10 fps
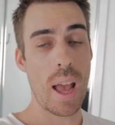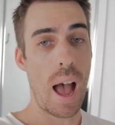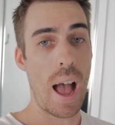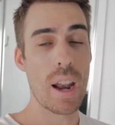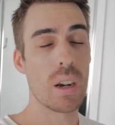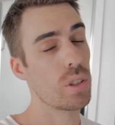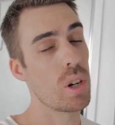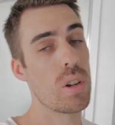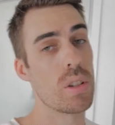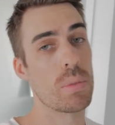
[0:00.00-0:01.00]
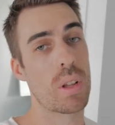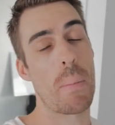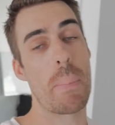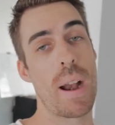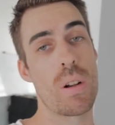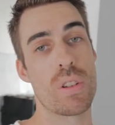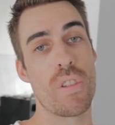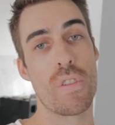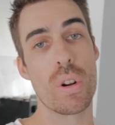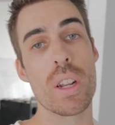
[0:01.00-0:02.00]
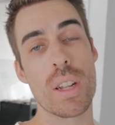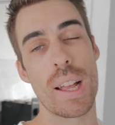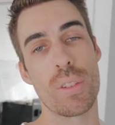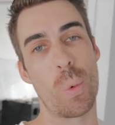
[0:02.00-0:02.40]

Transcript: and I'll show you some comparison footage as